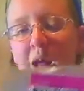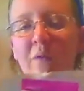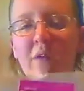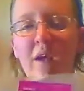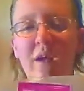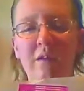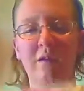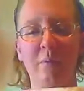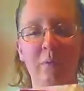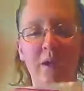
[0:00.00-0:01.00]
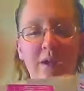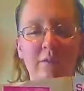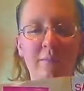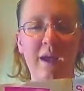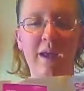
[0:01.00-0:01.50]
I was kind of disappointed
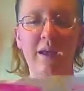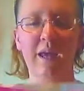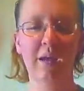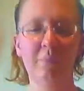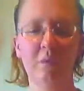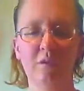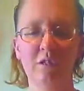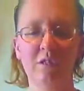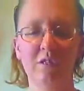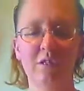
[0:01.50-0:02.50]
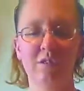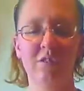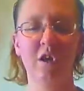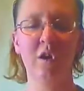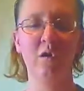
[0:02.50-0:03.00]
because mine came
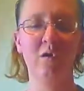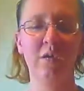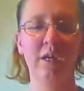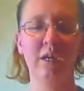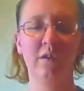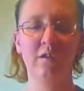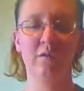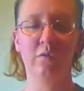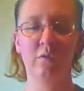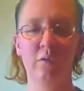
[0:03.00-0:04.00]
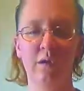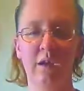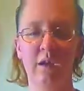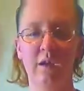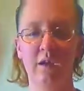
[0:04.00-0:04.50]
just totally
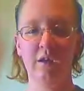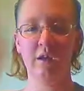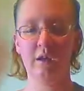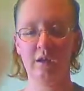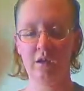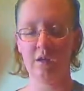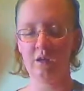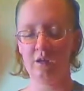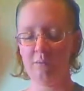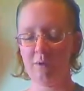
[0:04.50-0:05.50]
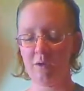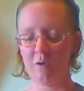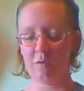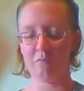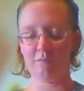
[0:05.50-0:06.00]
destroyed. My
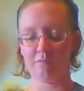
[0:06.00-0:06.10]
whole...